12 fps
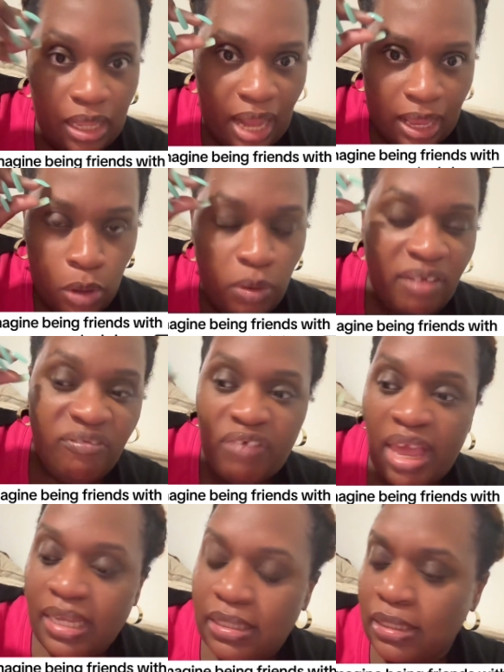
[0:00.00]
on her
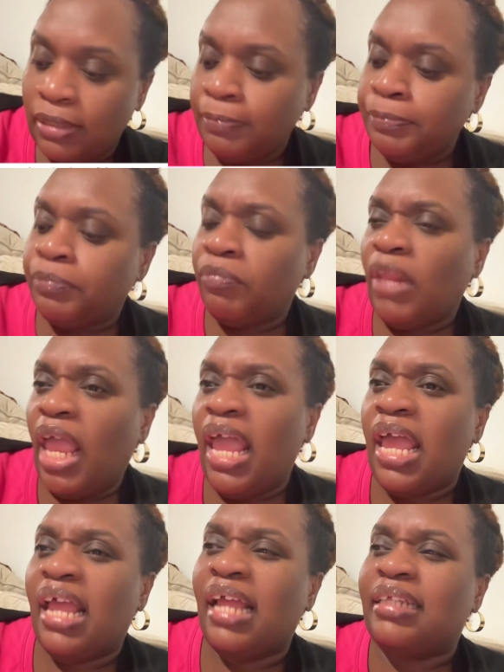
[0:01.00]
face.
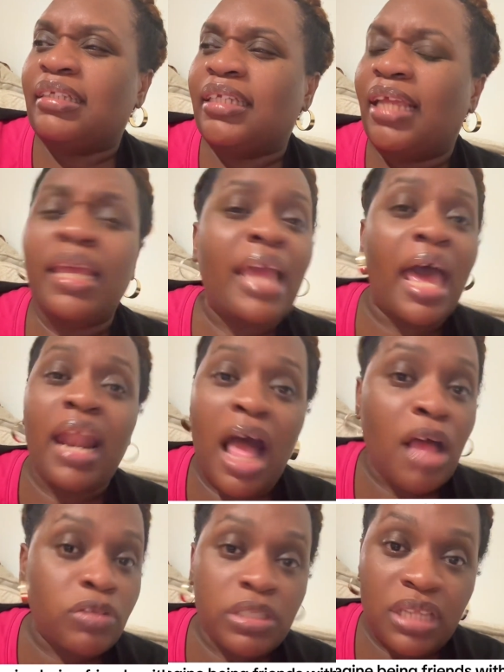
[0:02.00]
And it got
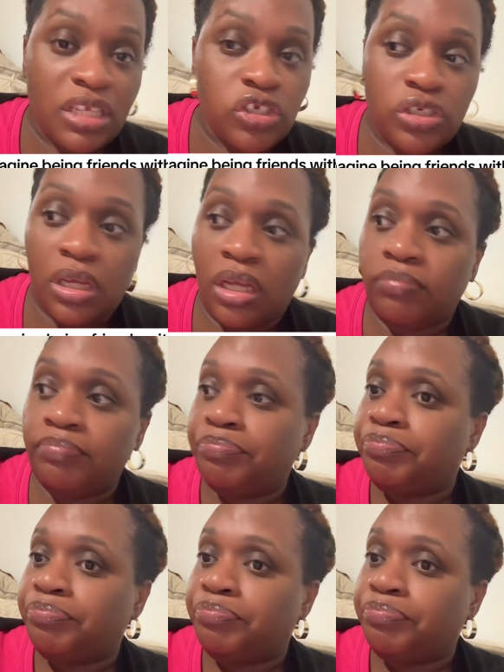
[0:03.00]
all stitched up.